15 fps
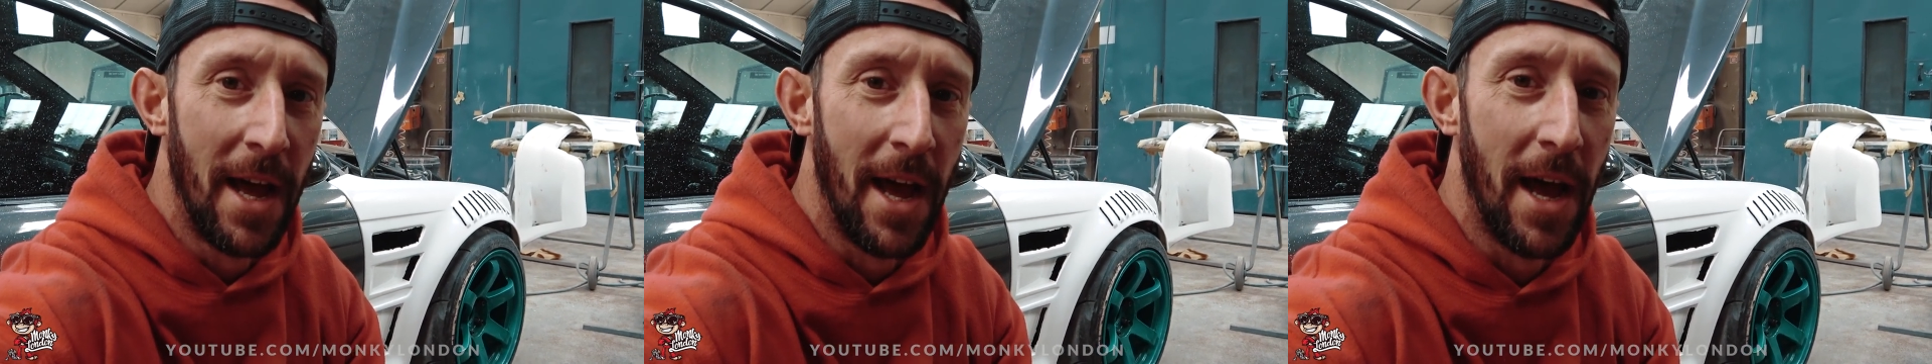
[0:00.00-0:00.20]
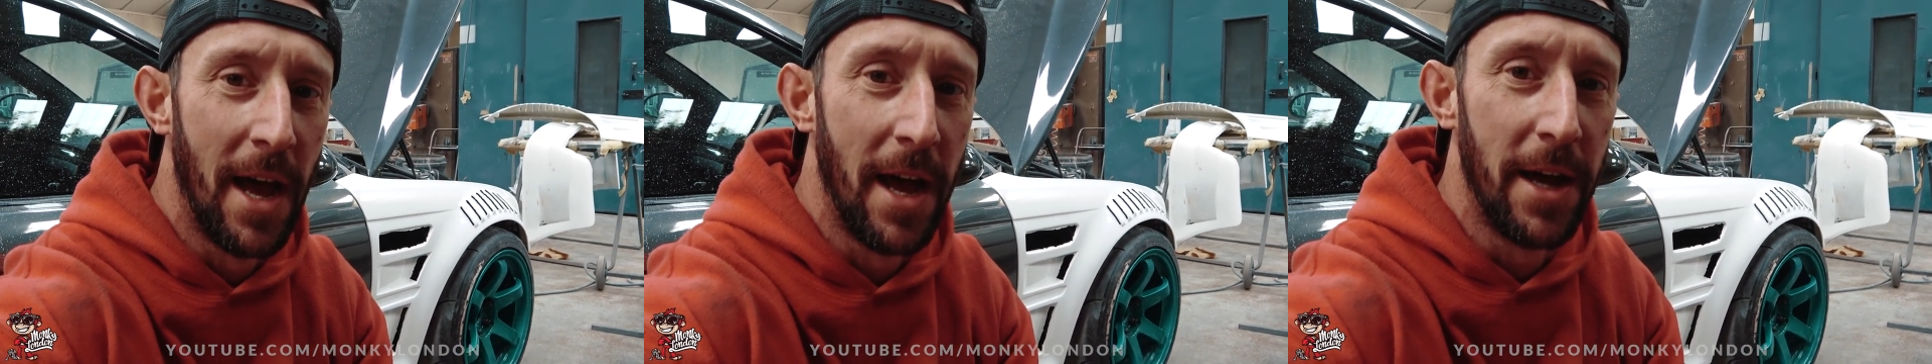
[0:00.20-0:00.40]

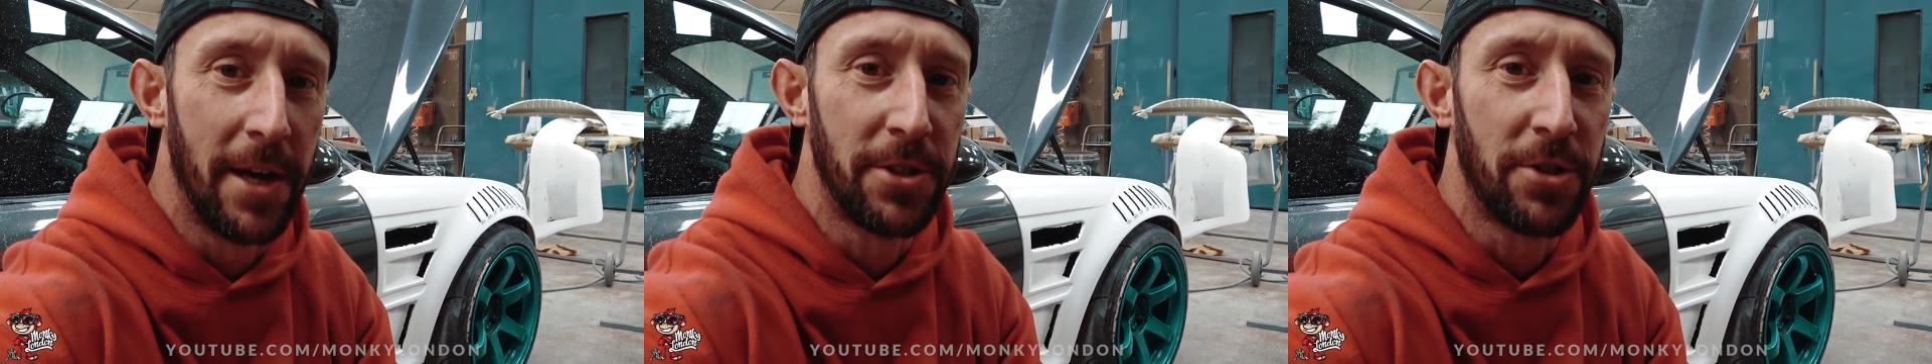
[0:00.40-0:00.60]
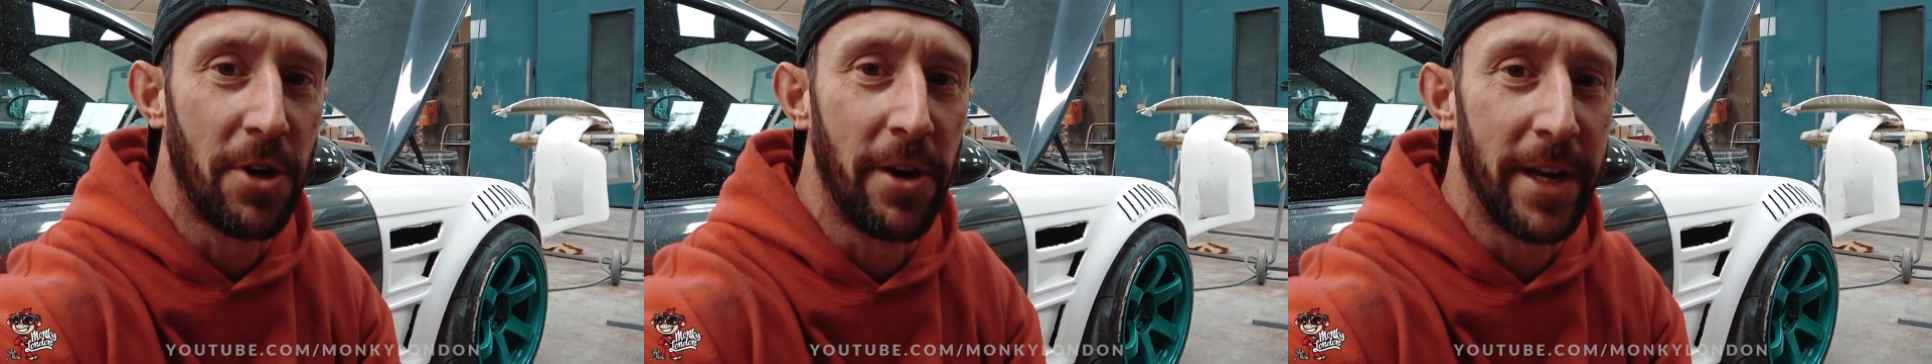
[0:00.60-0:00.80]

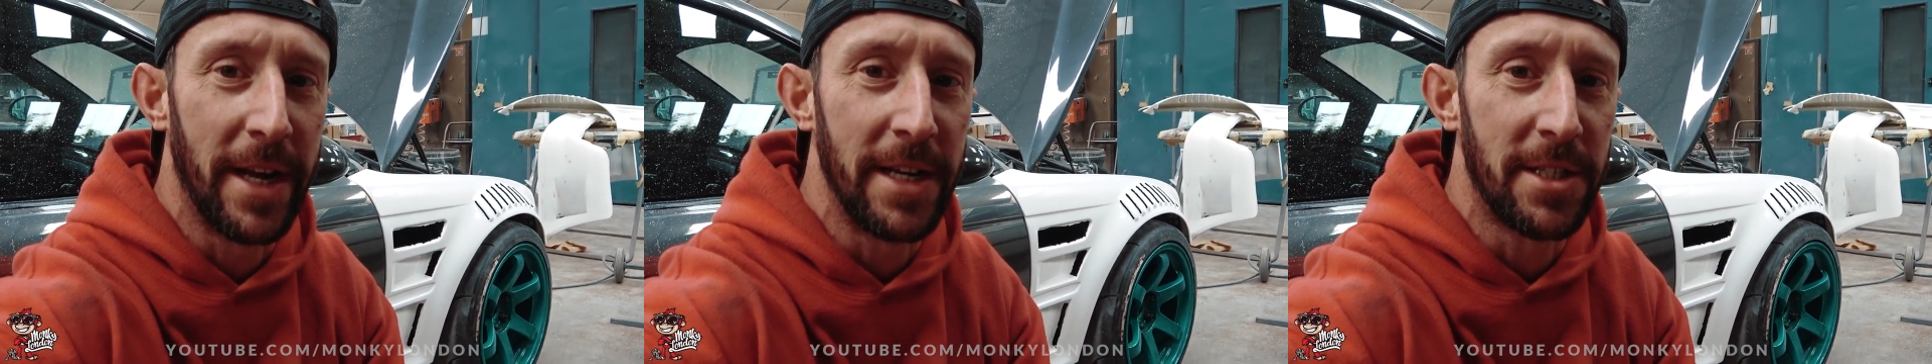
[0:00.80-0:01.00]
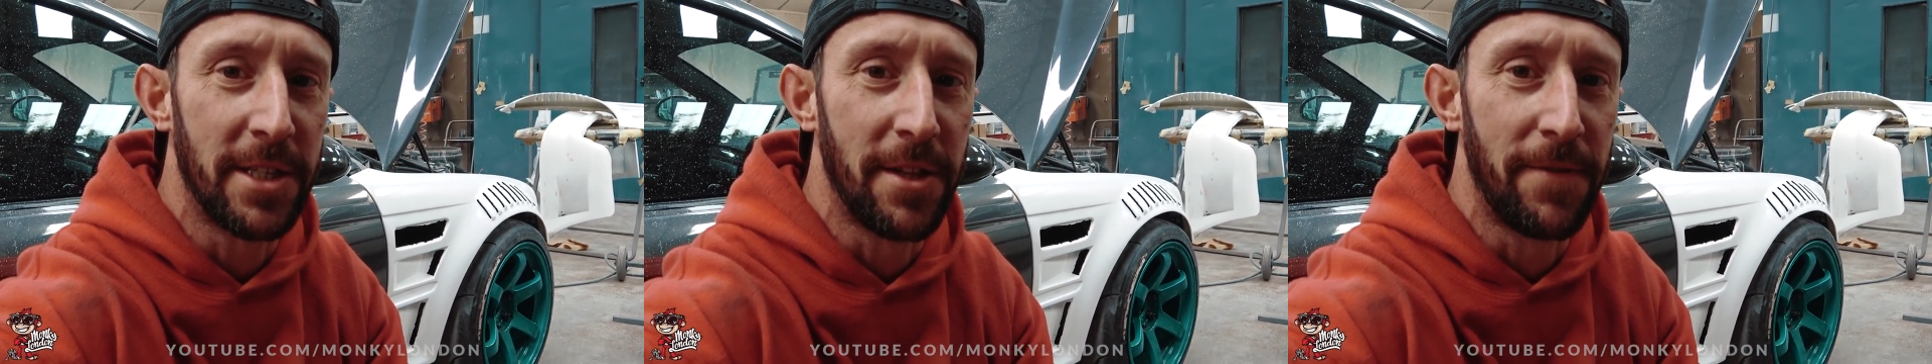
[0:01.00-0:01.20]
and try and
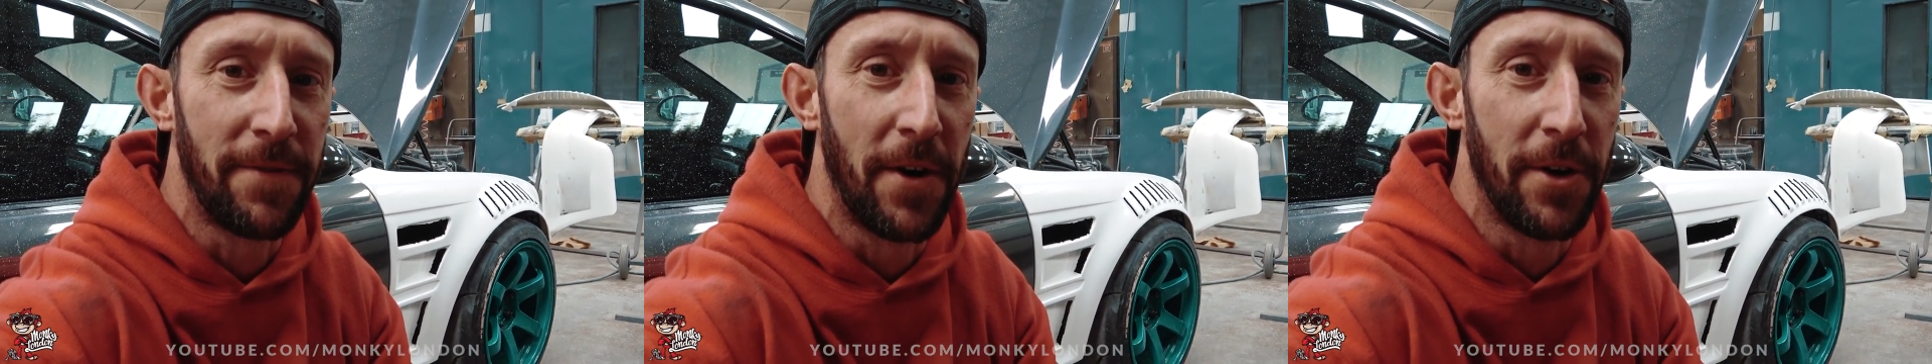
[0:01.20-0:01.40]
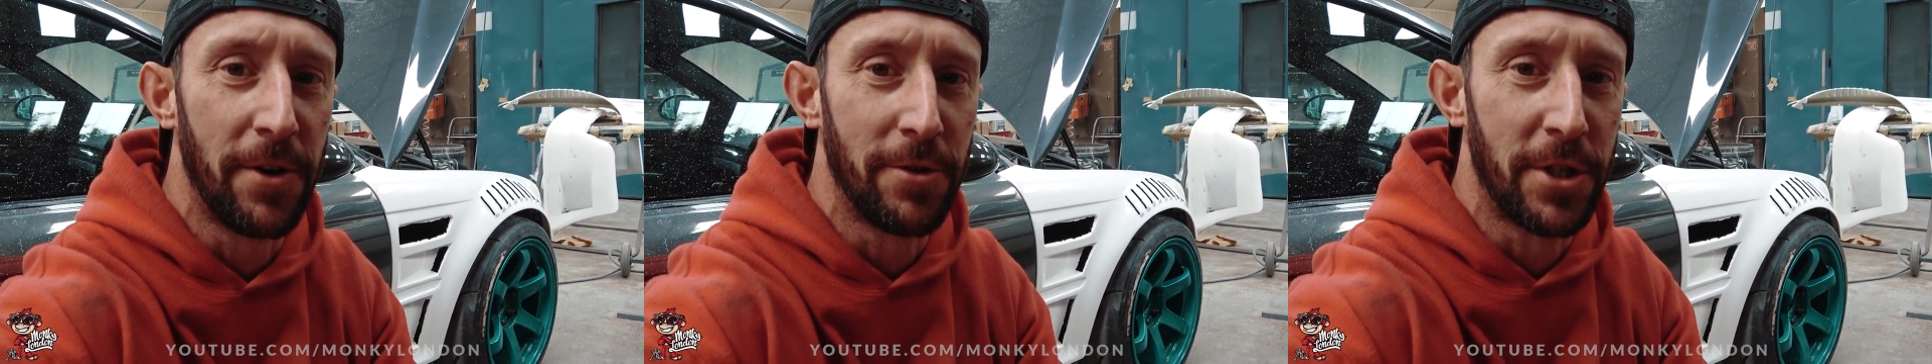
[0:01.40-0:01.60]
get to the
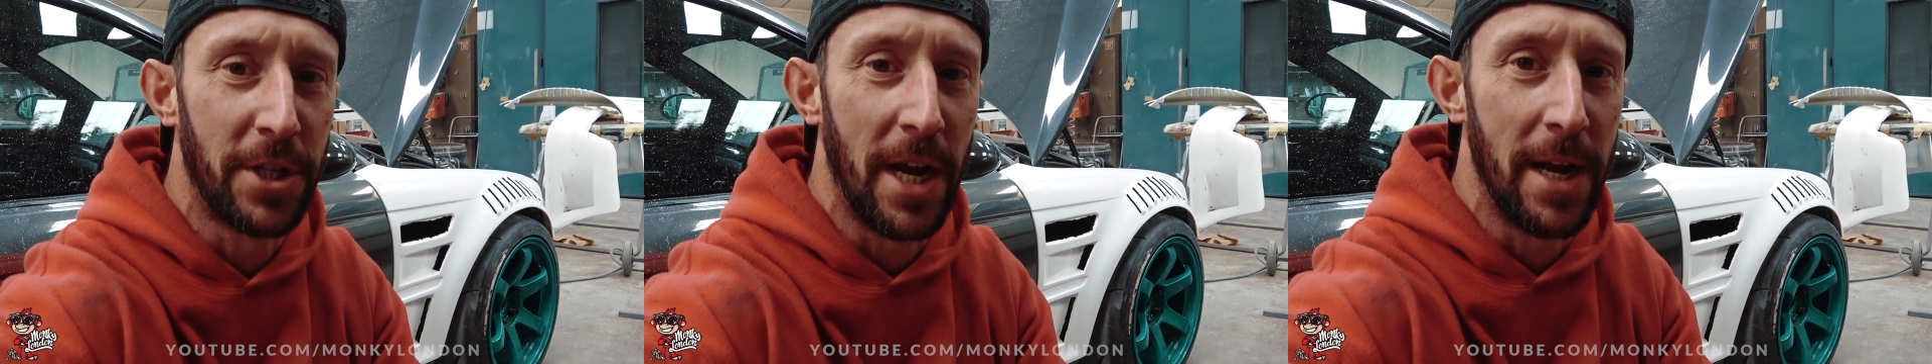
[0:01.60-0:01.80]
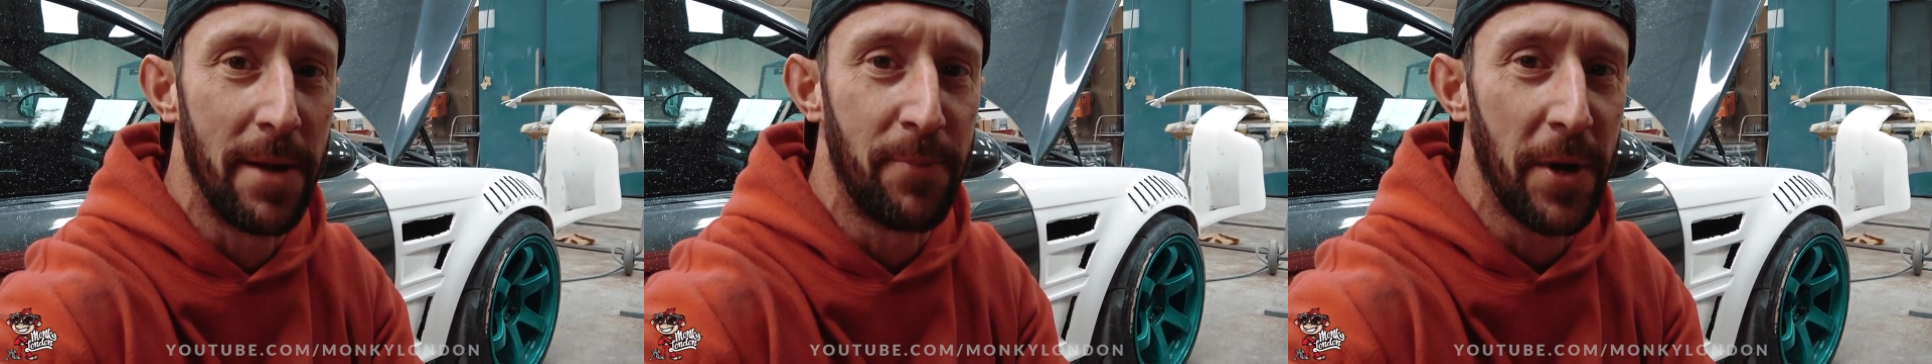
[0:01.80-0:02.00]
final
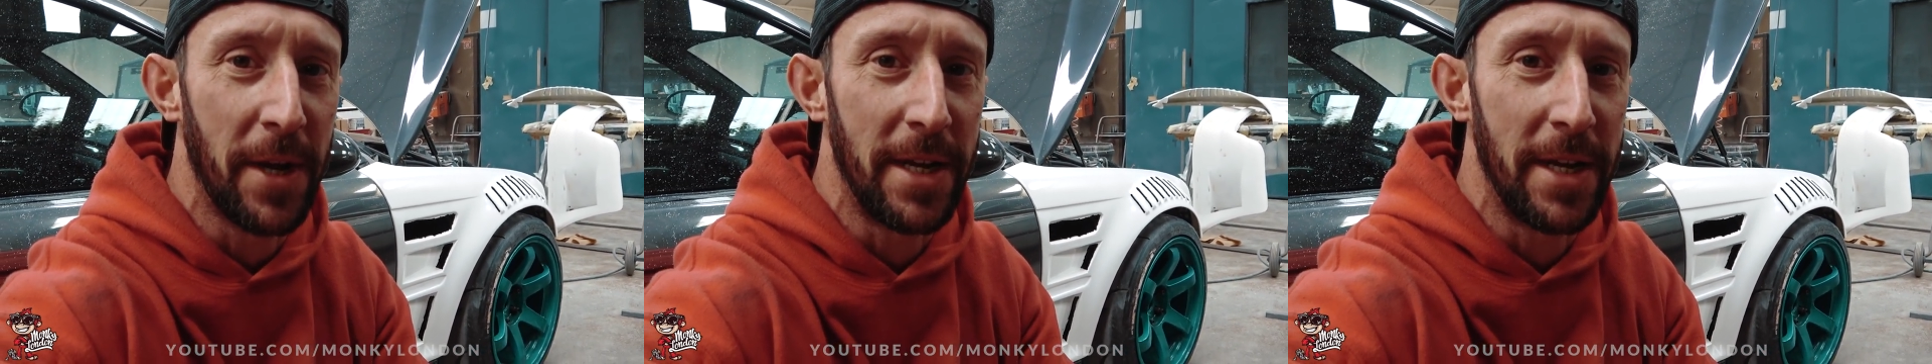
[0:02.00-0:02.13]
shape,